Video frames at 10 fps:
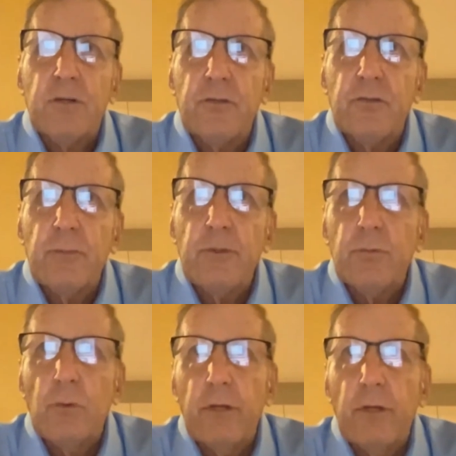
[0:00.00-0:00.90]
contributes
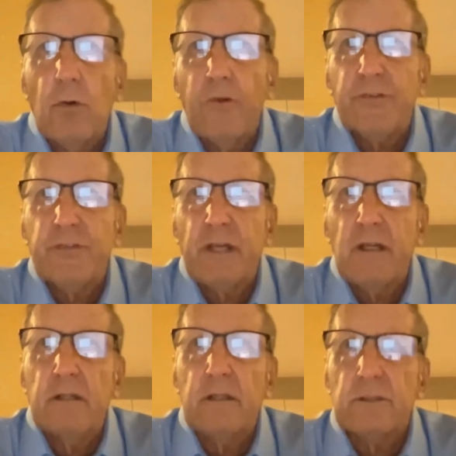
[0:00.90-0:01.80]
what we call
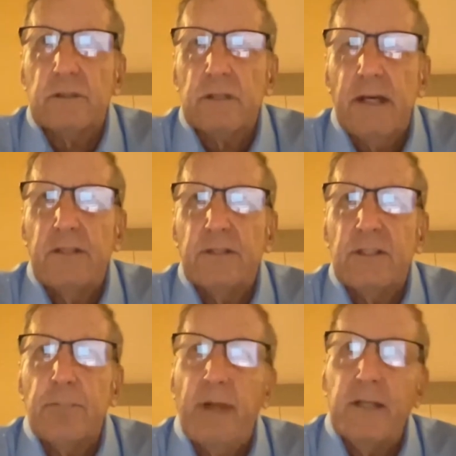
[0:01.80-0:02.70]
salience. That is,
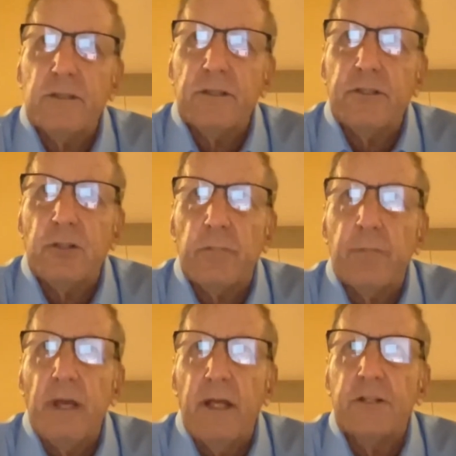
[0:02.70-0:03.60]
he makes a
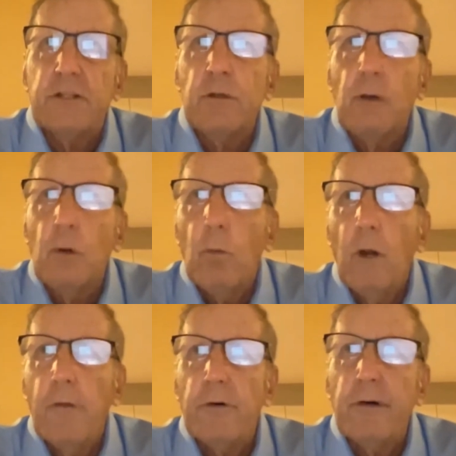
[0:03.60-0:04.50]
determination
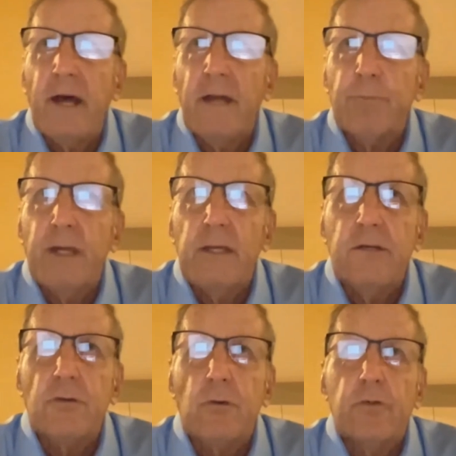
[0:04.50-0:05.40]
whether or not pain
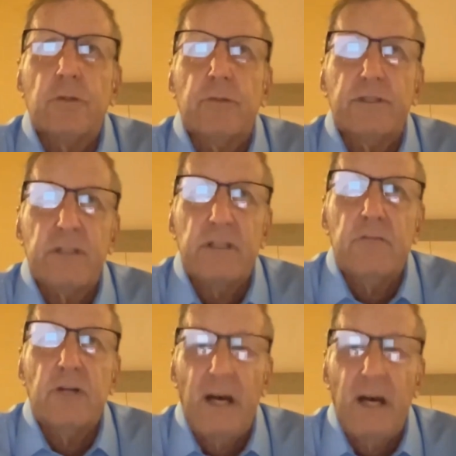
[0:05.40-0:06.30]
is going to
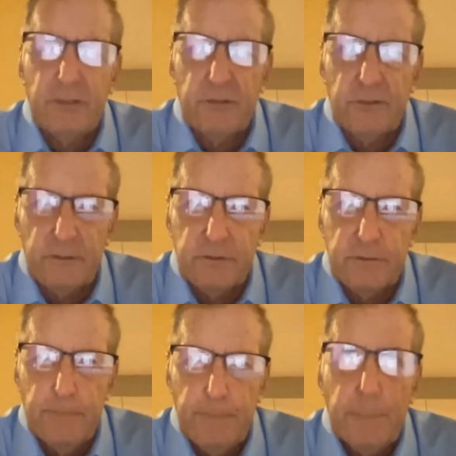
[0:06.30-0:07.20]
receive consciousness.
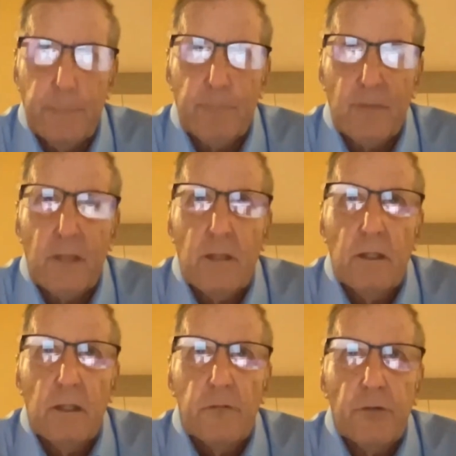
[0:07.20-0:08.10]

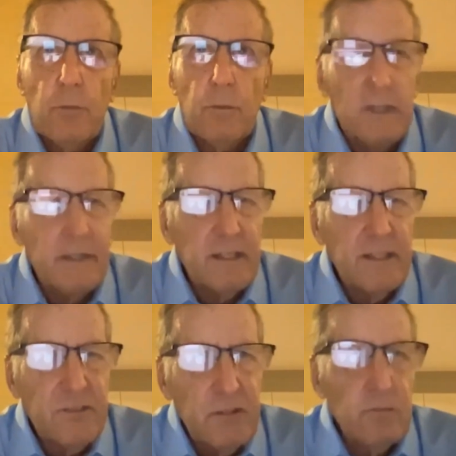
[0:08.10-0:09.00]
So
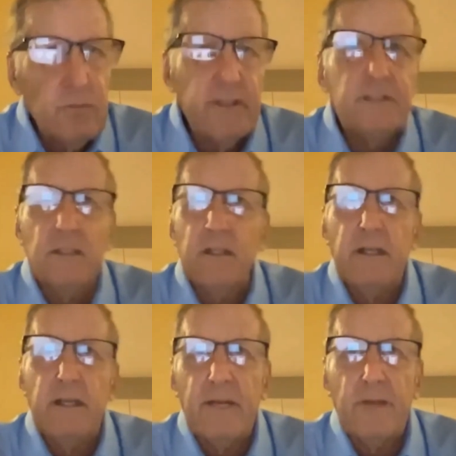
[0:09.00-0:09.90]
until recently,
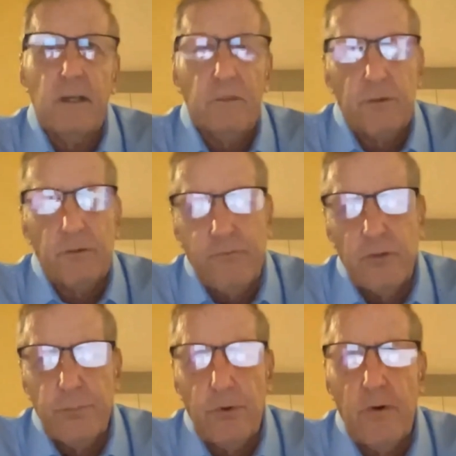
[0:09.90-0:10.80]
and I think the
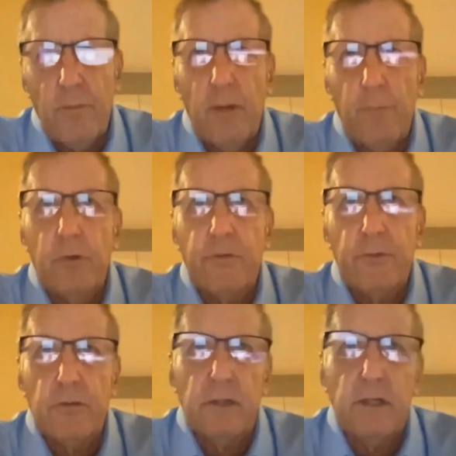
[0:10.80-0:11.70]
first part of my book
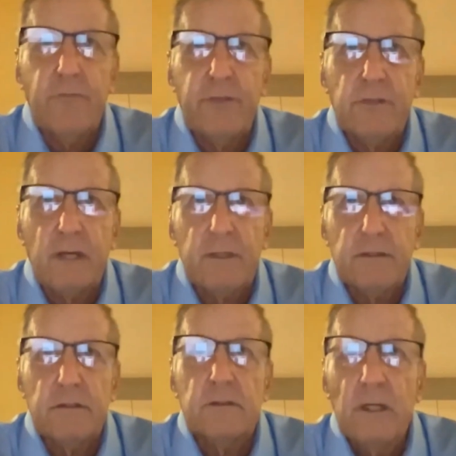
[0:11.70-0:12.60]
certainly emphasized
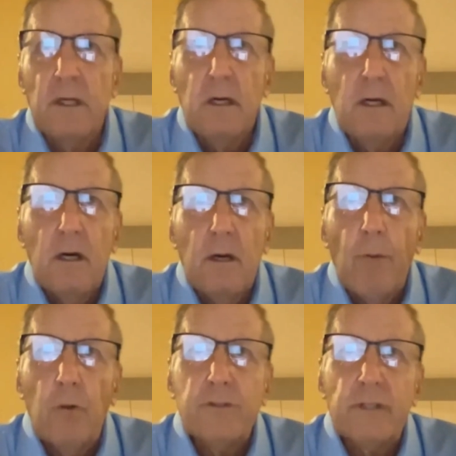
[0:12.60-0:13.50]
this,
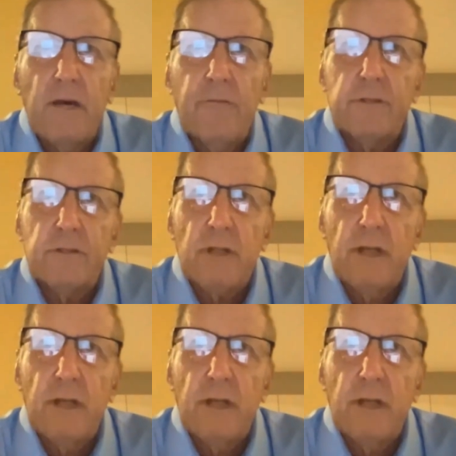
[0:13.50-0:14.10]
most efforts